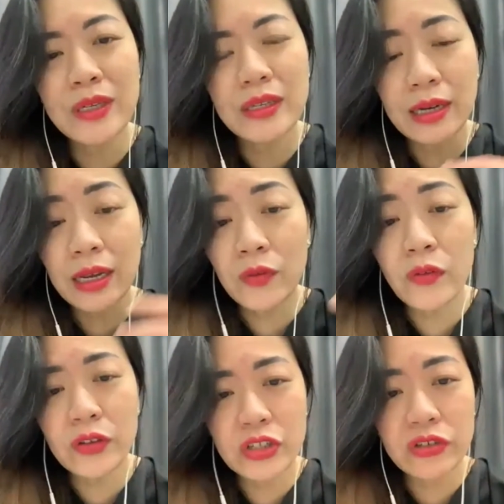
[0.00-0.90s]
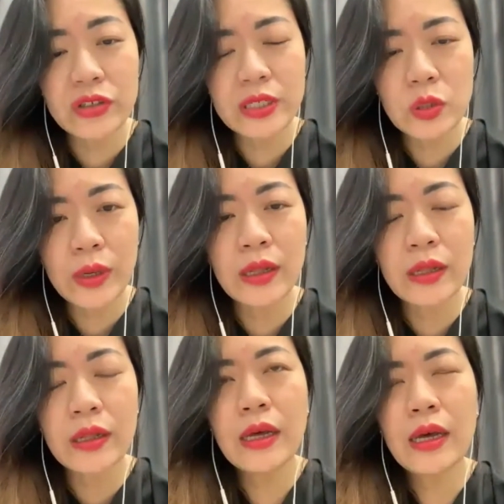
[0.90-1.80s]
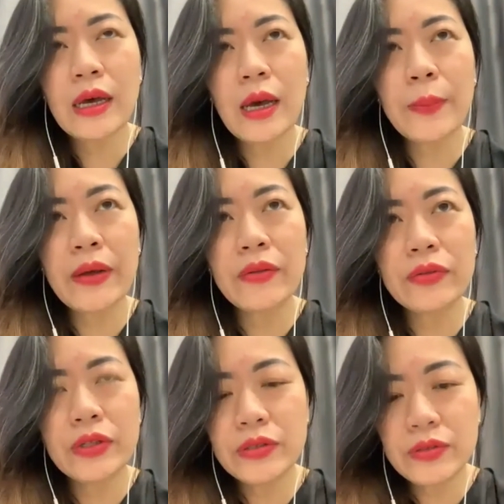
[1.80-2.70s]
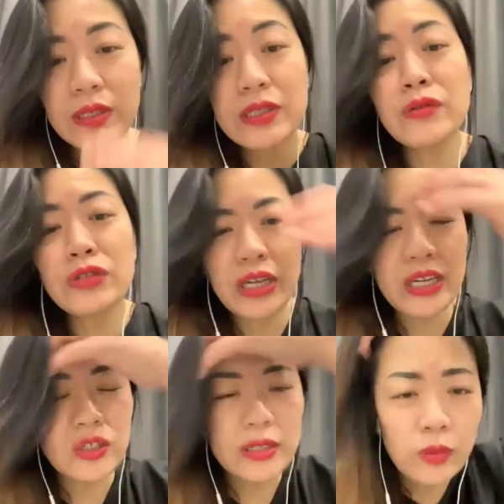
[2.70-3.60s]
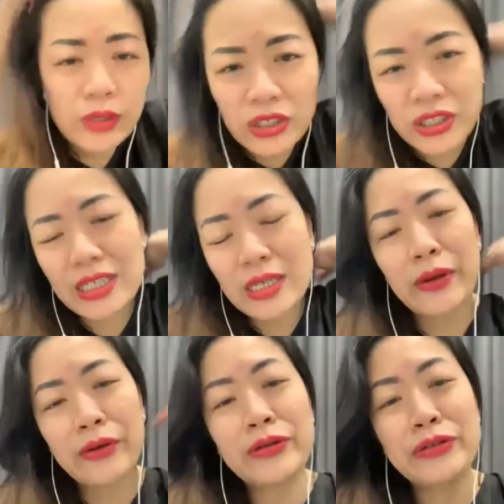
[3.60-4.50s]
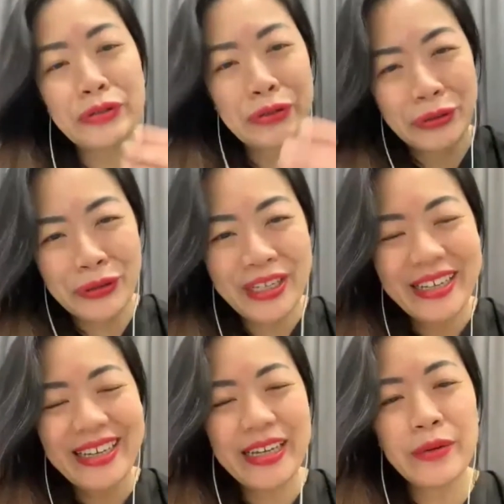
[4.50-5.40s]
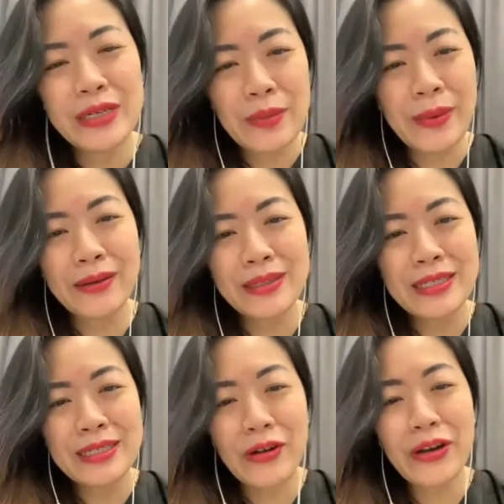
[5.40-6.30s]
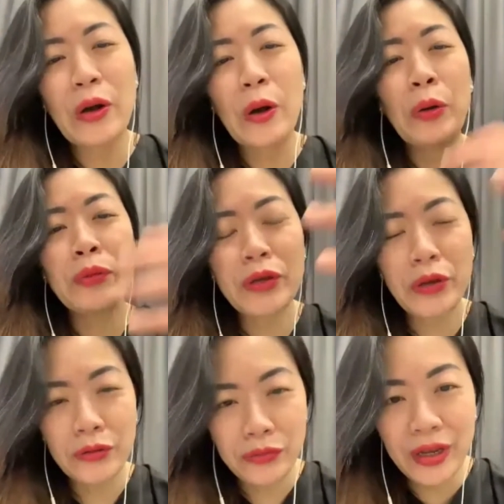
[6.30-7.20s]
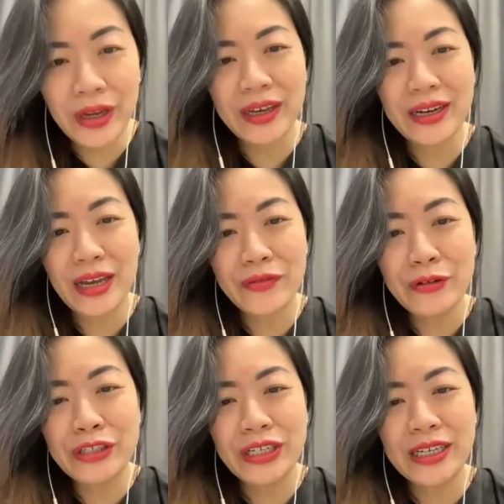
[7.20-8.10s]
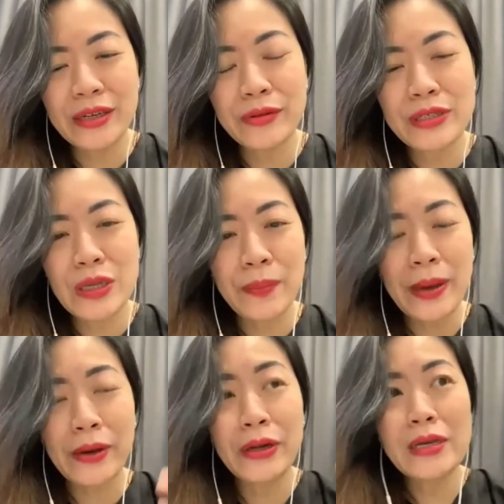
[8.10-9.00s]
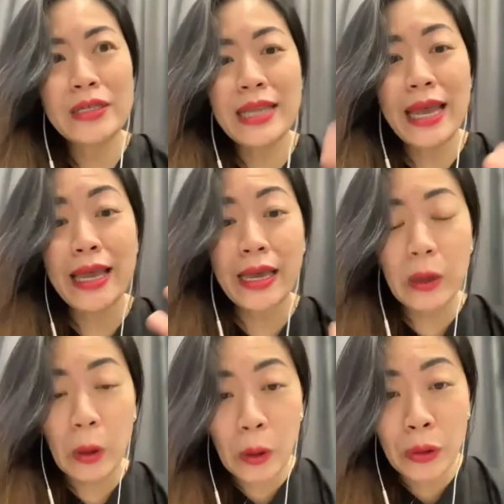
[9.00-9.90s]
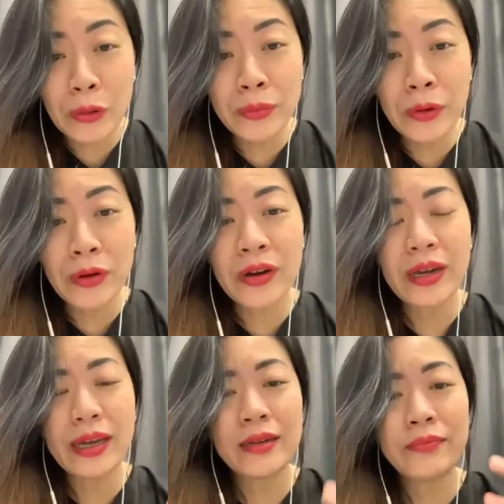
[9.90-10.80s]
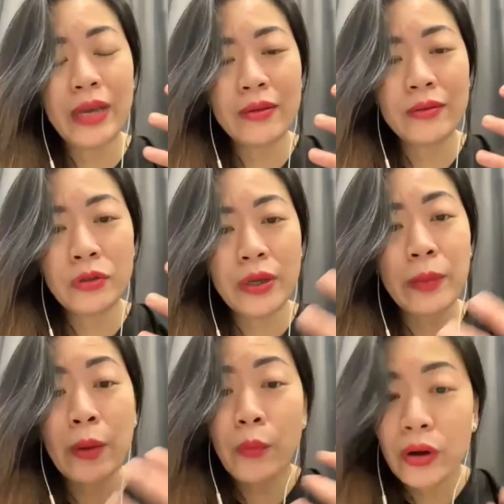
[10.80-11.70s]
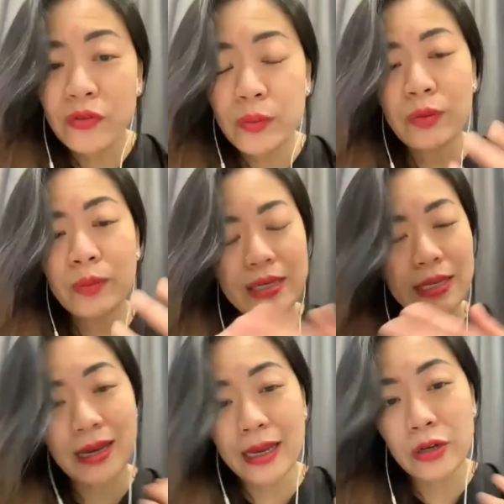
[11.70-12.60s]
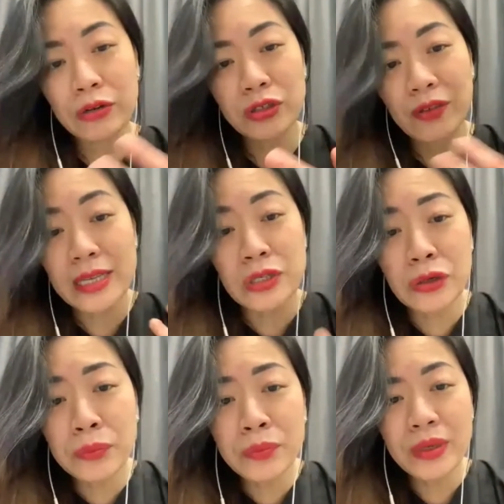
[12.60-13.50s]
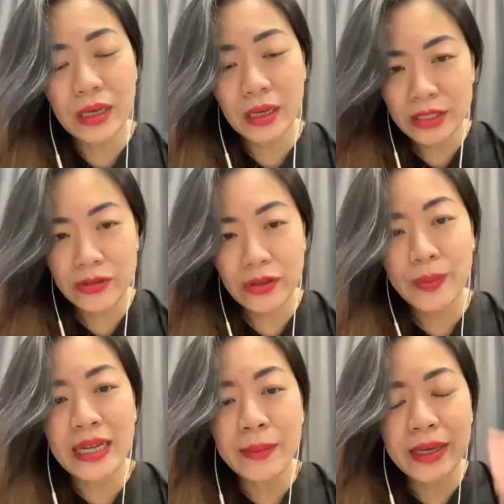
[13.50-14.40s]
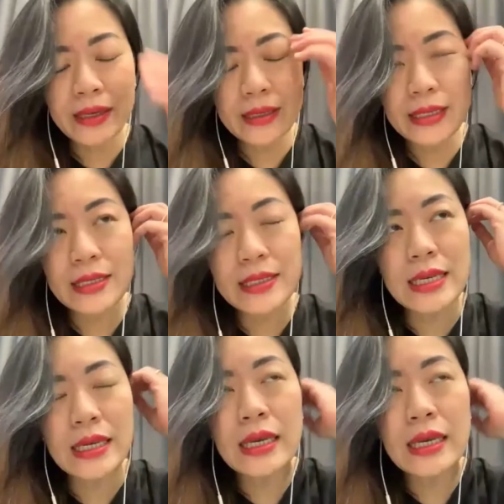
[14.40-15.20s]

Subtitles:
and I involved the children as well about this new change, because it wasn't just about going to school. It was about starting a whole career in life coaching. It was about staying at home more and doing my work from home, because I coach via Zoom because of the pandemic and the distancing.